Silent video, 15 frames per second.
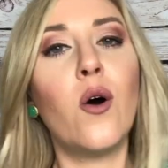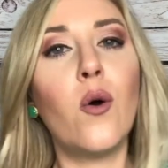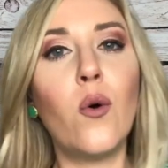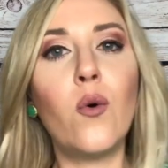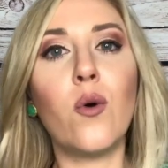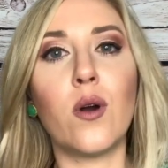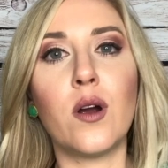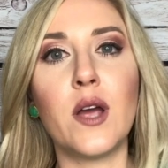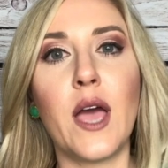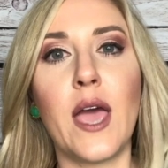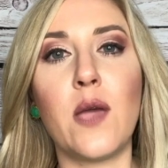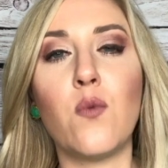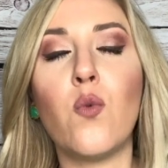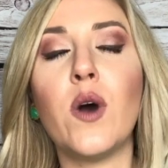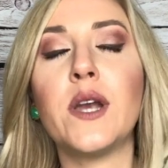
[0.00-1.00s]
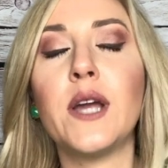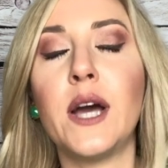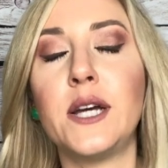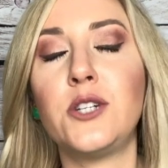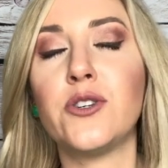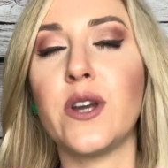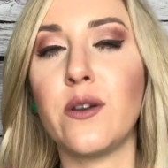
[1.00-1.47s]
or a
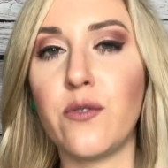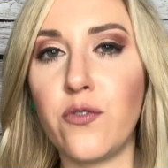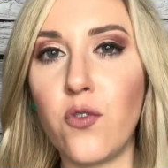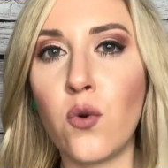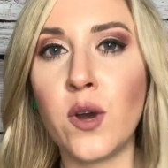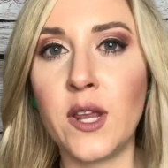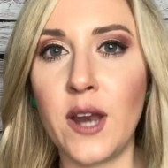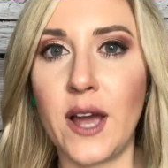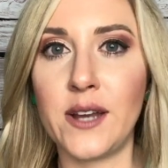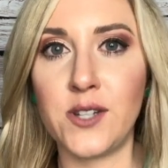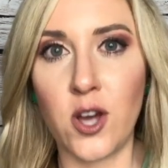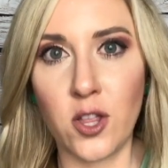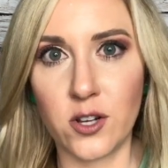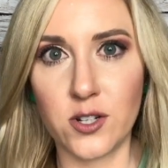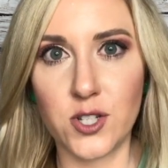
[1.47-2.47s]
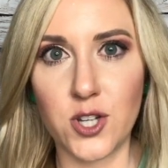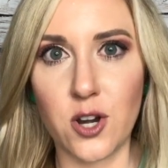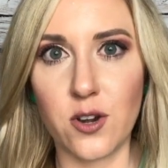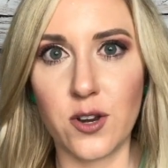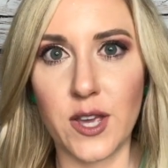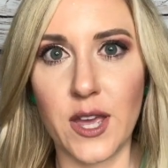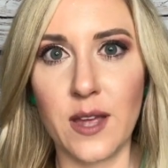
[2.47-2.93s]
$149
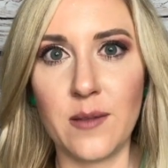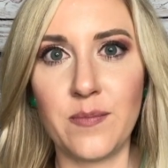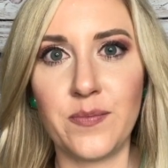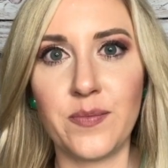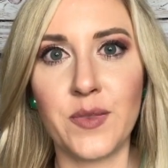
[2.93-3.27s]
starter kit.